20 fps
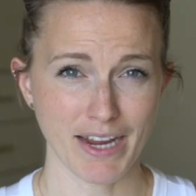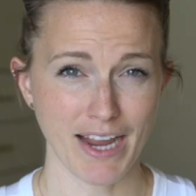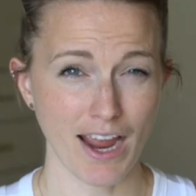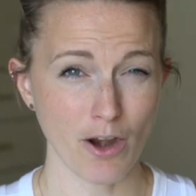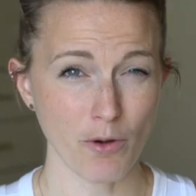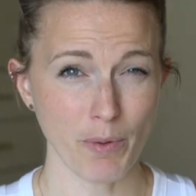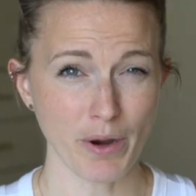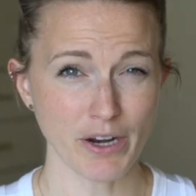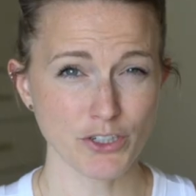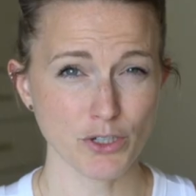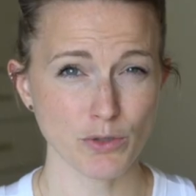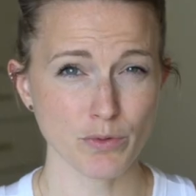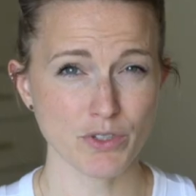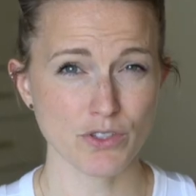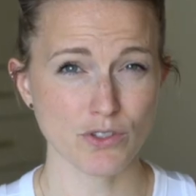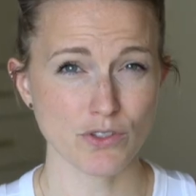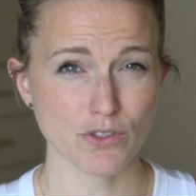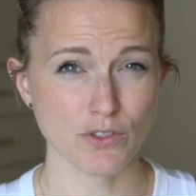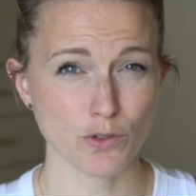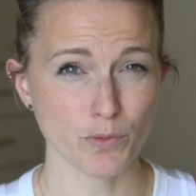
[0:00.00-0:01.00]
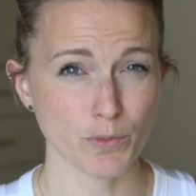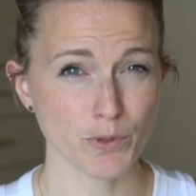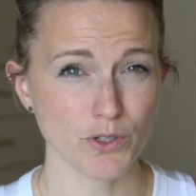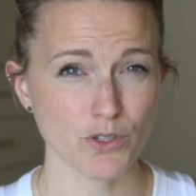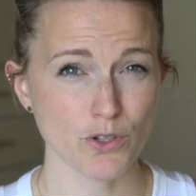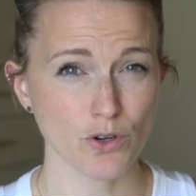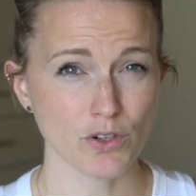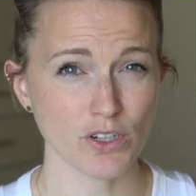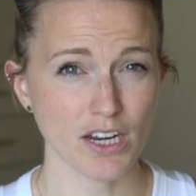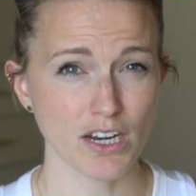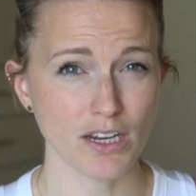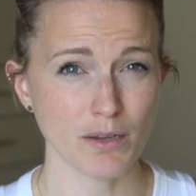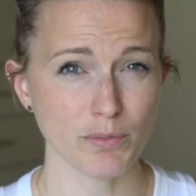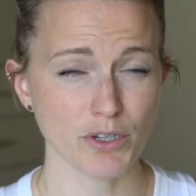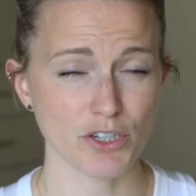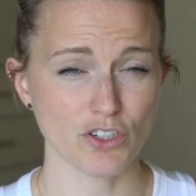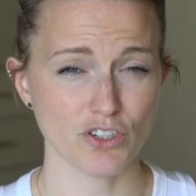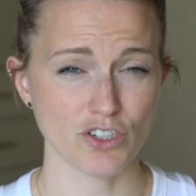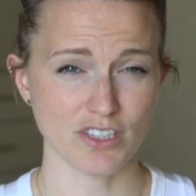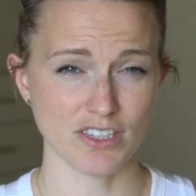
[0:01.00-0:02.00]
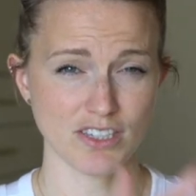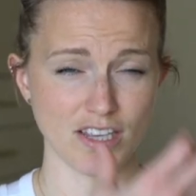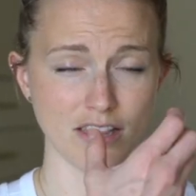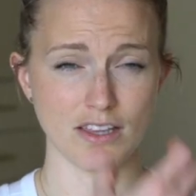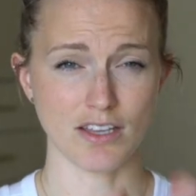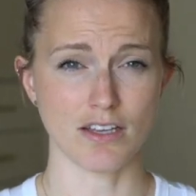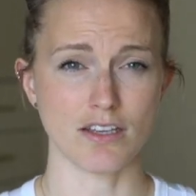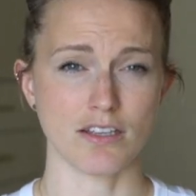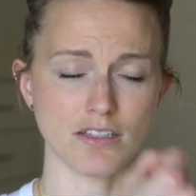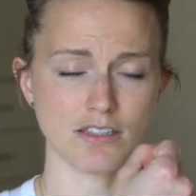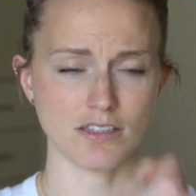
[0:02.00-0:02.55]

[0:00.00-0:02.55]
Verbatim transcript: chiropractor wasn't super stoked on it because she said the